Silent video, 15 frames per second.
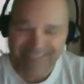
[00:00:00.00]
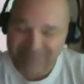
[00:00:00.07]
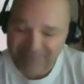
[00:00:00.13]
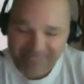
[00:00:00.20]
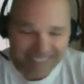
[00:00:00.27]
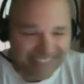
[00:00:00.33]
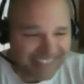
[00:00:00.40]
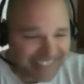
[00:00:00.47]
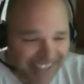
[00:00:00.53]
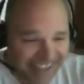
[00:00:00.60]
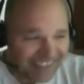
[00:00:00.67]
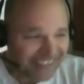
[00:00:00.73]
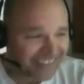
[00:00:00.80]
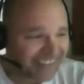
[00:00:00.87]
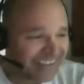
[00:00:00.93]
funny as
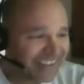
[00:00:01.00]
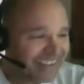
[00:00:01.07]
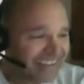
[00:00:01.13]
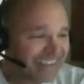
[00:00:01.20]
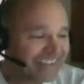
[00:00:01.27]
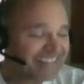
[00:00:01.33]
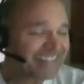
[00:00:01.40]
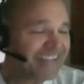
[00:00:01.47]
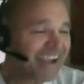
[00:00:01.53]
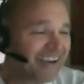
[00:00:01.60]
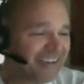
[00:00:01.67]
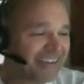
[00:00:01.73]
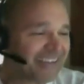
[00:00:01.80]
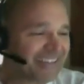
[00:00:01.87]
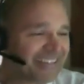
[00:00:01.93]
hell it's an
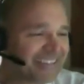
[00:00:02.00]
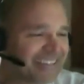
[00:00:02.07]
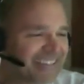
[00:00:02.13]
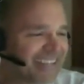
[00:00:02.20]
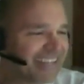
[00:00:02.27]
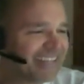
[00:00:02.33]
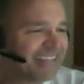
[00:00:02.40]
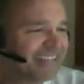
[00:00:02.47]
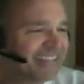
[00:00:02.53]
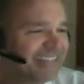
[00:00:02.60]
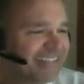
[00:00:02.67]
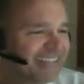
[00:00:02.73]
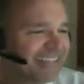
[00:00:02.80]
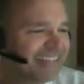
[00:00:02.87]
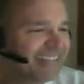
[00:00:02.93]
arrogance it's saying
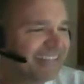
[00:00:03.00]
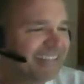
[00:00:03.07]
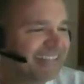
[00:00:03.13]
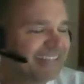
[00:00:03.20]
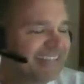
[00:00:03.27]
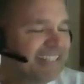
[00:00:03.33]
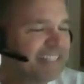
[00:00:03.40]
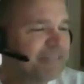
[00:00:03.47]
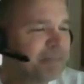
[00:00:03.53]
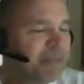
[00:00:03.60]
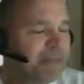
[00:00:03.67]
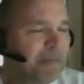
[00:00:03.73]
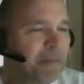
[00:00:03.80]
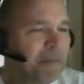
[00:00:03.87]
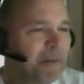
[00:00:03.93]
these
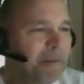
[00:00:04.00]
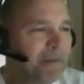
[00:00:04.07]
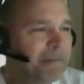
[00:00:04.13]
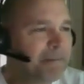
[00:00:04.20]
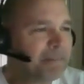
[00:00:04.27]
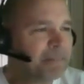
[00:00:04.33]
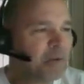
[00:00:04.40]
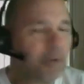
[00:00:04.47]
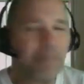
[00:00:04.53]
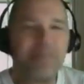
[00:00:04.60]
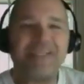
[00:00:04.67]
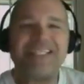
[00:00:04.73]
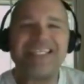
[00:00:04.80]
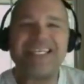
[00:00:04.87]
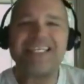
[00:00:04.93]
people are
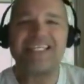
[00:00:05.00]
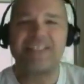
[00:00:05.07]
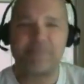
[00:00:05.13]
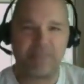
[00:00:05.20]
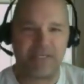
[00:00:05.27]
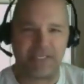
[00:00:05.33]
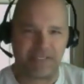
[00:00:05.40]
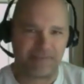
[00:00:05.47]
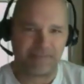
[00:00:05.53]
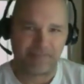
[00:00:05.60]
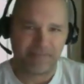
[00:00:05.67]
beneath me